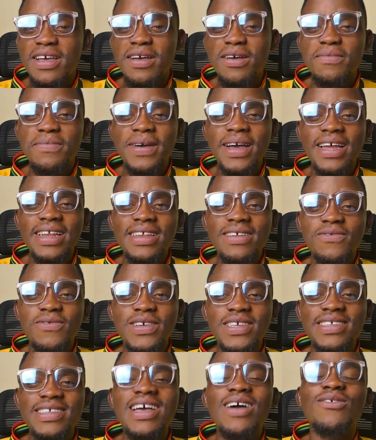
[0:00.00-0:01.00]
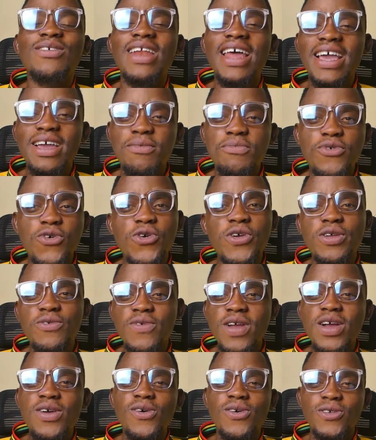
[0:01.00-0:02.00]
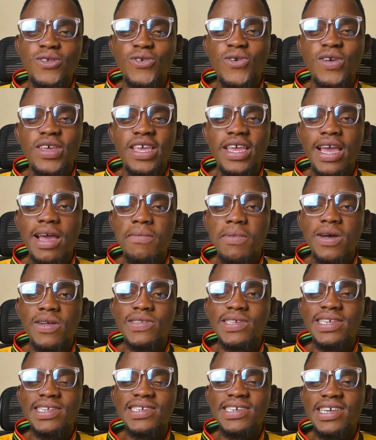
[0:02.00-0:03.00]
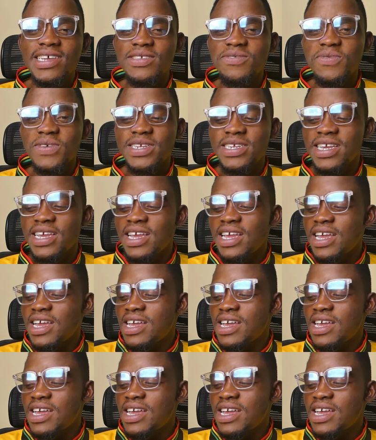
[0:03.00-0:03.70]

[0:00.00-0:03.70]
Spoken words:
but we sound like a broken record talking about a jinx, which